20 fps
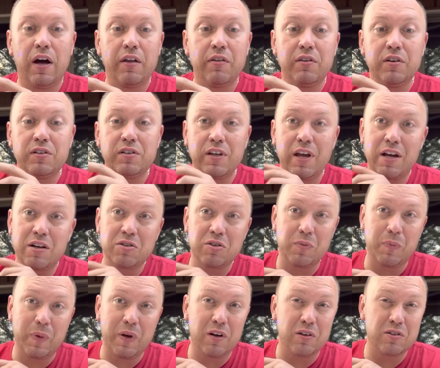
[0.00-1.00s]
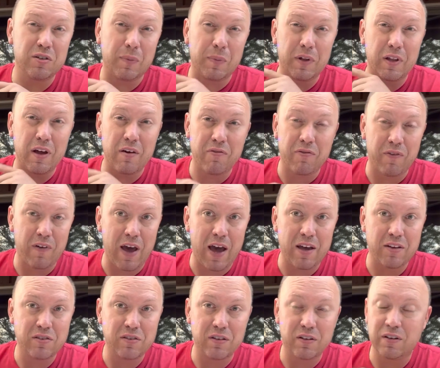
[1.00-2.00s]
This actually pairs up a lot
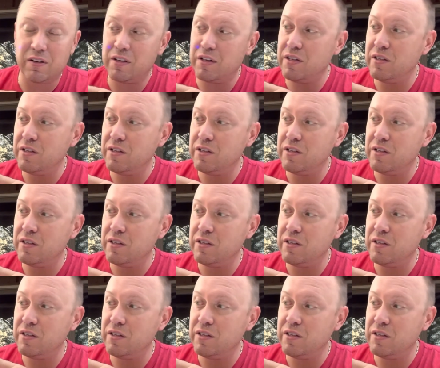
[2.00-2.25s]
faster and